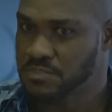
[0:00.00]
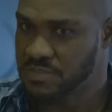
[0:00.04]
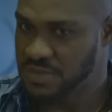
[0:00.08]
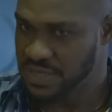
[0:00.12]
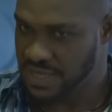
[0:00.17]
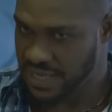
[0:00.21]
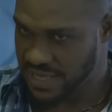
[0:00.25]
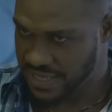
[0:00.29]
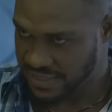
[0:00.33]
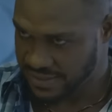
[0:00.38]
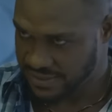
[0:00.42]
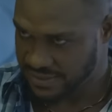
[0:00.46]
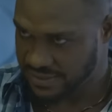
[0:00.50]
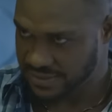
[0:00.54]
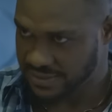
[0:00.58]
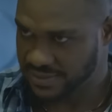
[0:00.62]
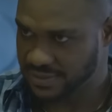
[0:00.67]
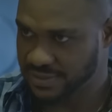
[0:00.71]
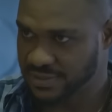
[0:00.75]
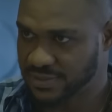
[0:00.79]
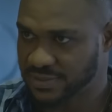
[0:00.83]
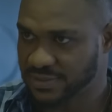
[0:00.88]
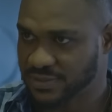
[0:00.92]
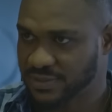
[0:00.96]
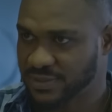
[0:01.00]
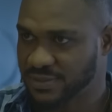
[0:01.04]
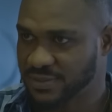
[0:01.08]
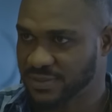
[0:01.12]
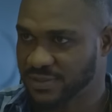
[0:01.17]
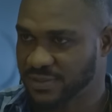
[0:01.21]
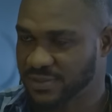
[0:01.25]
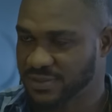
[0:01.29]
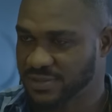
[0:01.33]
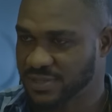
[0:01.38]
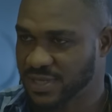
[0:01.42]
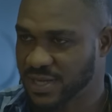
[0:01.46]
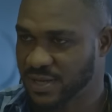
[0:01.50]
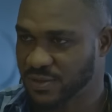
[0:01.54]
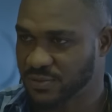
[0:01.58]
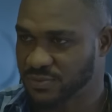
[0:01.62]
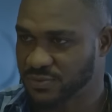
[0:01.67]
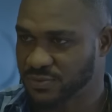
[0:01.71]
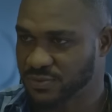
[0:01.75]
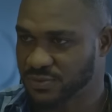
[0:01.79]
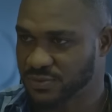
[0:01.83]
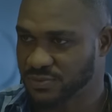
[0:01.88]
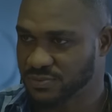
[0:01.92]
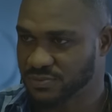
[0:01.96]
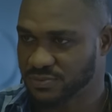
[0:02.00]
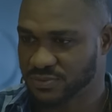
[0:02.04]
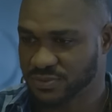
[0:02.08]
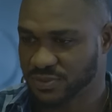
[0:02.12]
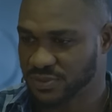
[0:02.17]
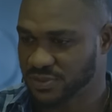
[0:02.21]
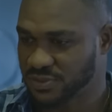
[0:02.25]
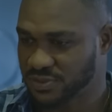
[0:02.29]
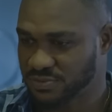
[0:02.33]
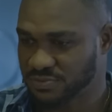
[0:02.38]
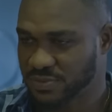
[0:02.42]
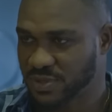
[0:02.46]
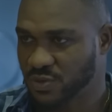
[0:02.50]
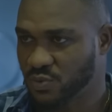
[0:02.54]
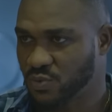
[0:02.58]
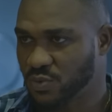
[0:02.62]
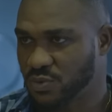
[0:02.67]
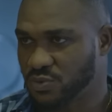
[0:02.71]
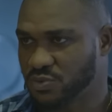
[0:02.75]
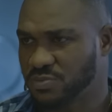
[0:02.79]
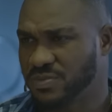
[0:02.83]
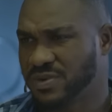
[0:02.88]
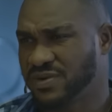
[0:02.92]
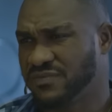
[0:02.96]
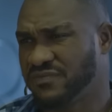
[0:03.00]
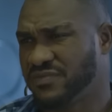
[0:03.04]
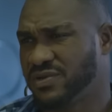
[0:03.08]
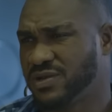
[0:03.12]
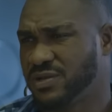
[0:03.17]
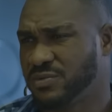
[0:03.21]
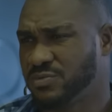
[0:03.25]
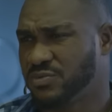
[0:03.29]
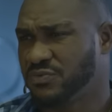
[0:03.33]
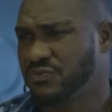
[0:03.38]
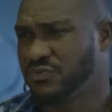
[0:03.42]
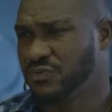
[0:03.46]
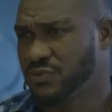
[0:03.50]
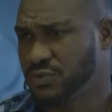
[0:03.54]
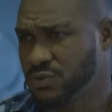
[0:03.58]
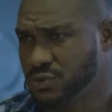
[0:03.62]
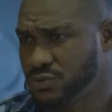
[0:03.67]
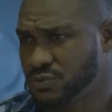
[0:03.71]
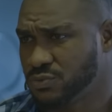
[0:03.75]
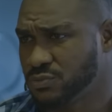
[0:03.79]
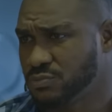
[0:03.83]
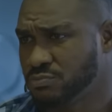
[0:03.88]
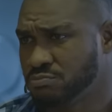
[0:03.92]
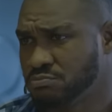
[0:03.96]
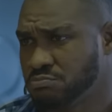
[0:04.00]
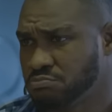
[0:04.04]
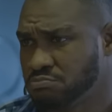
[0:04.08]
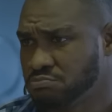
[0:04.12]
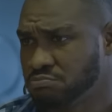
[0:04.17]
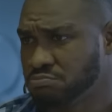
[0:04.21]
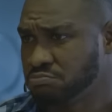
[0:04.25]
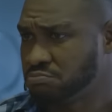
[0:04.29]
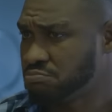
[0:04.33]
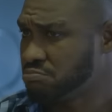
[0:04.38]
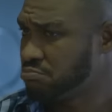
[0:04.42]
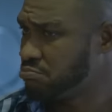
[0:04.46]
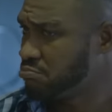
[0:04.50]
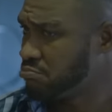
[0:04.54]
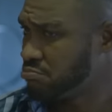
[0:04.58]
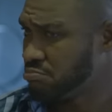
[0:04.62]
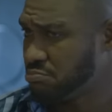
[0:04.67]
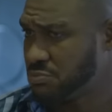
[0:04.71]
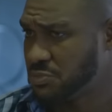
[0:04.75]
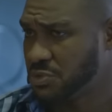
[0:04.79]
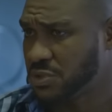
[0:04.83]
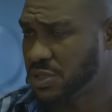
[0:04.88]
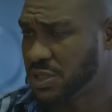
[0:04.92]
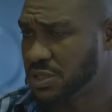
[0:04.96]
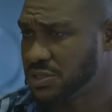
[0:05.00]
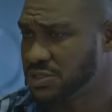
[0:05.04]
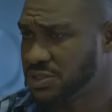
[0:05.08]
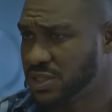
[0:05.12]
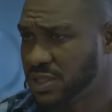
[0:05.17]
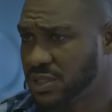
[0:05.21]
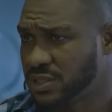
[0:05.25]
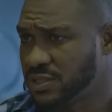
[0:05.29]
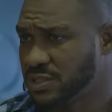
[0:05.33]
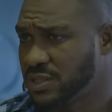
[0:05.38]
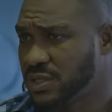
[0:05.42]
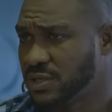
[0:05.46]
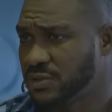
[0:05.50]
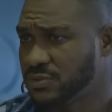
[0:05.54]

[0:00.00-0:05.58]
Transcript: Yes, in this house. Just make one room available for you. You can check it